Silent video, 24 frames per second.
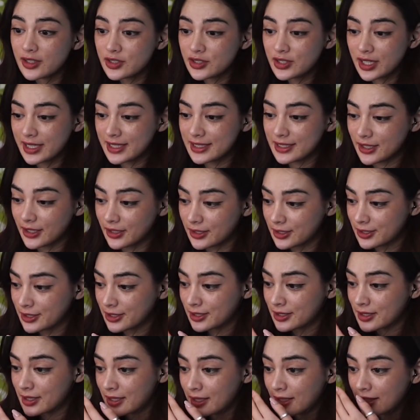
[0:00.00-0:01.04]

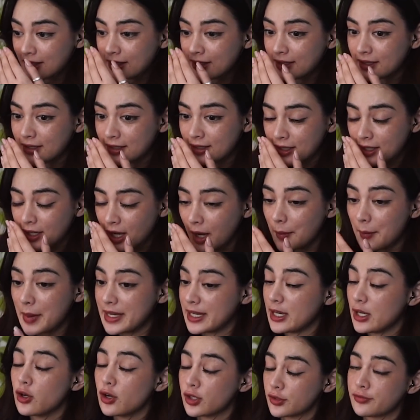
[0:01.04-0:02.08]
Jesus. I mean,
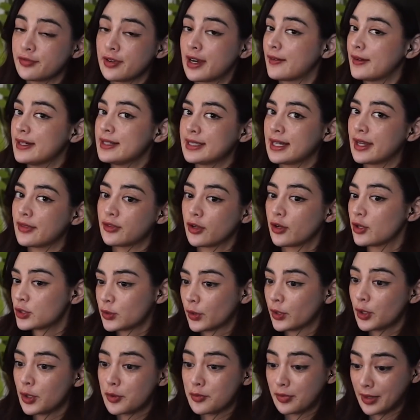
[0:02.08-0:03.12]
he looked very dead though, so I
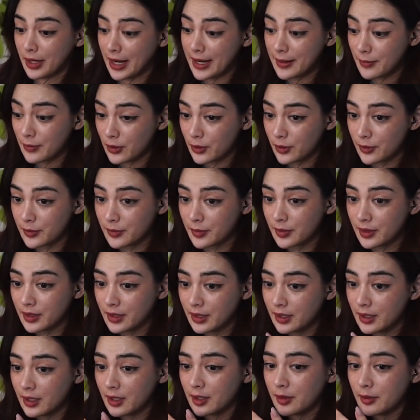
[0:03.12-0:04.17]
don't blame them.
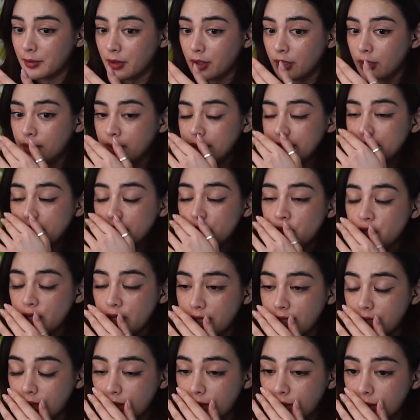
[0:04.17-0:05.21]
But holy
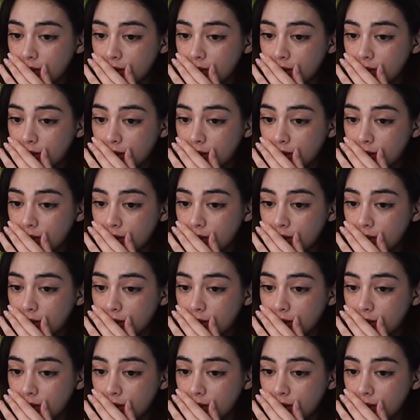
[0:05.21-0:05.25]
shit.